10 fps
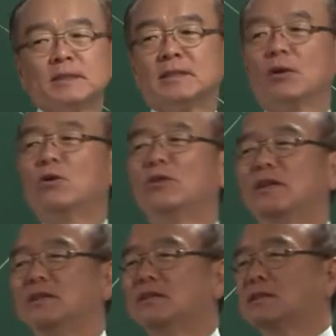The only
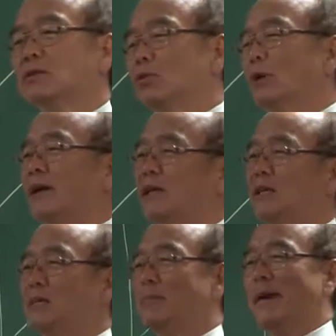reason why
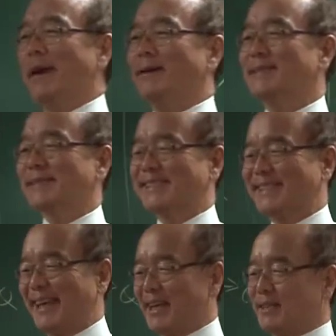he makes
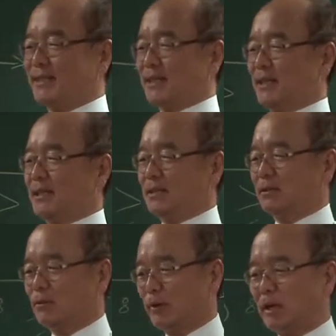sales is
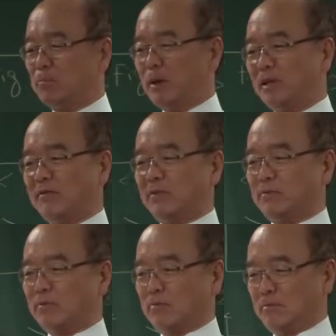to get benefit
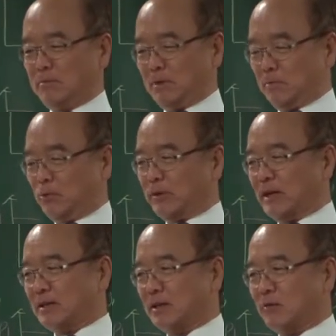from the
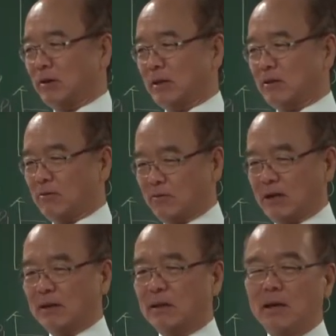production,
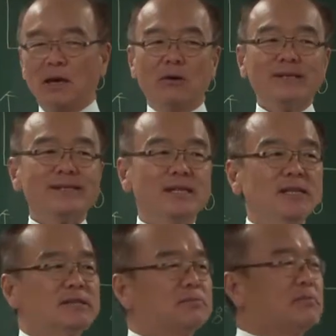right? What's
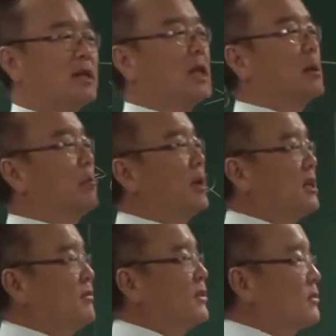his
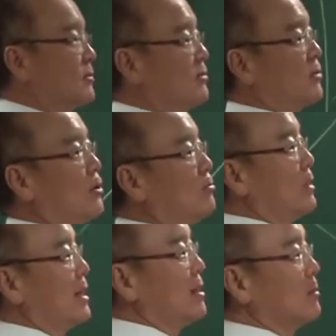benefit from
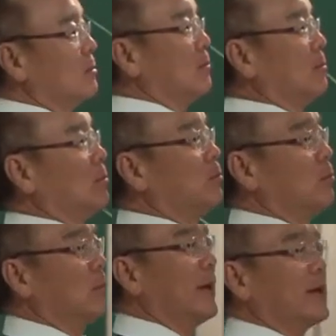
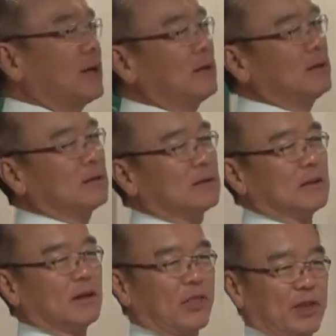making
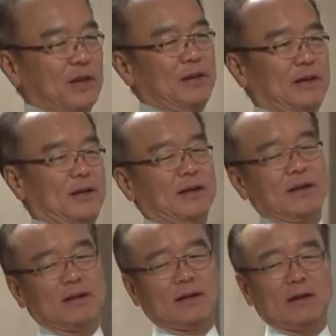a thing?
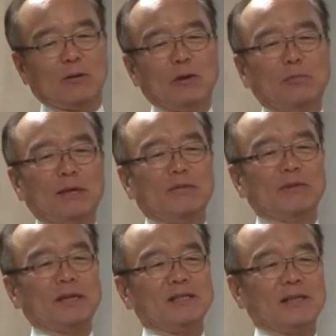What
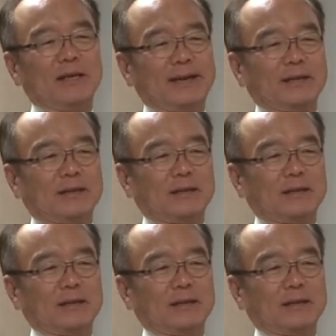benefit does he get?